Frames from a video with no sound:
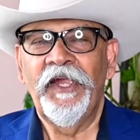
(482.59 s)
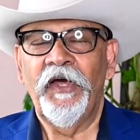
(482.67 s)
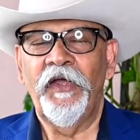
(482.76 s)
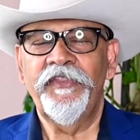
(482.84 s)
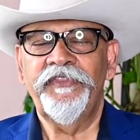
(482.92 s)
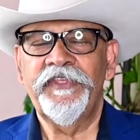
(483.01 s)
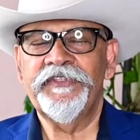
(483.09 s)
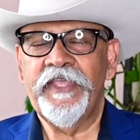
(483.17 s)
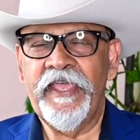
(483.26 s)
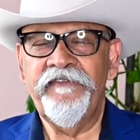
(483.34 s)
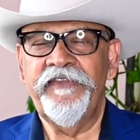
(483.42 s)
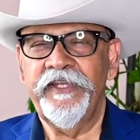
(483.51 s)
Okay? Earth is
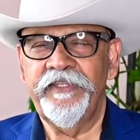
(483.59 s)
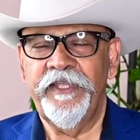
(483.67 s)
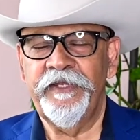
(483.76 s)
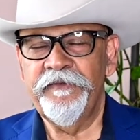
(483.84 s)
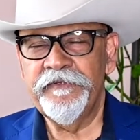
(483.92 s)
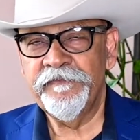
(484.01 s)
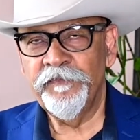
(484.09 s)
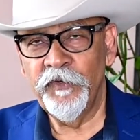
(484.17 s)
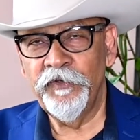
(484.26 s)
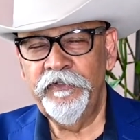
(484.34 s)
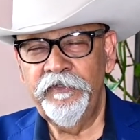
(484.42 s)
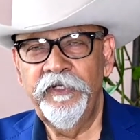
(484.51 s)
heavier than
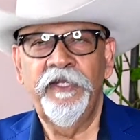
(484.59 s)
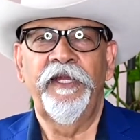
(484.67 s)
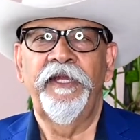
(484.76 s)
Moon,